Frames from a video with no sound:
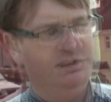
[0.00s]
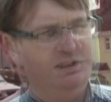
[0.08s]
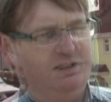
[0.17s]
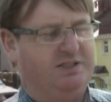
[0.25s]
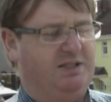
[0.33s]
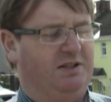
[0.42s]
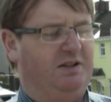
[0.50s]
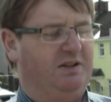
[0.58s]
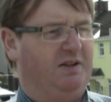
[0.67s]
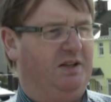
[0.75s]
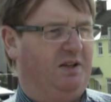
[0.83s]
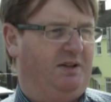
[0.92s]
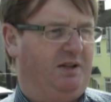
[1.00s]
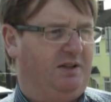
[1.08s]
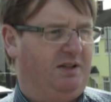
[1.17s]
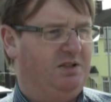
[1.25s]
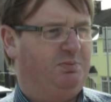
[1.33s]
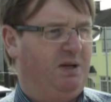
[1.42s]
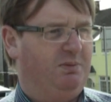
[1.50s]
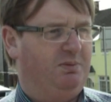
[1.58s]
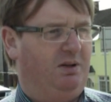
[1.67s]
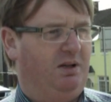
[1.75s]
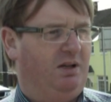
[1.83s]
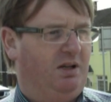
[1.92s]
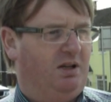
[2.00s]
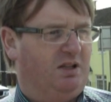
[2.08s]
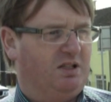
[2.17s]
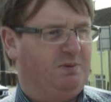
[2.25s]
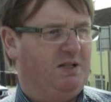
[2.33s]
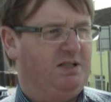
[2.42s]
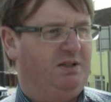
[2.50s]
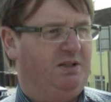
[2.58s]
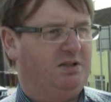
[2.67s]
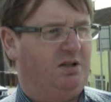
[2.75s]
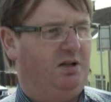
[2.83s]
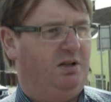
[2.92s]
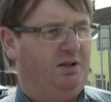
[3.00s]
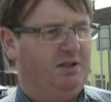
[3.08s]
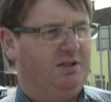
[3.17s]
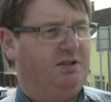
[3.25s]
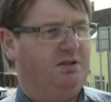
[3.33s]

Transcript: Listen, these people, especially in this area, this